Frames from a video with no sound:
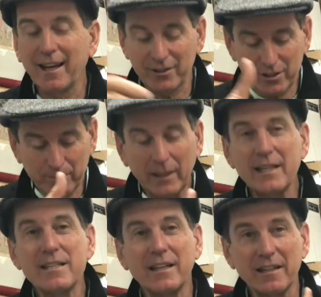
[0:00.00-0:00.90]
It's
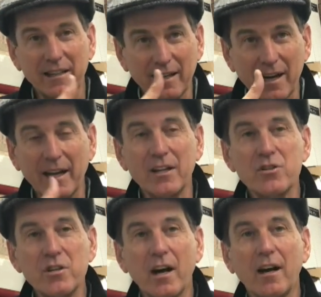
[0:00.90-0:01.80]
pleasing to the eye.
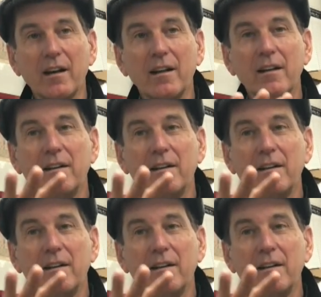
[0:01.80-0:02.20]
It's not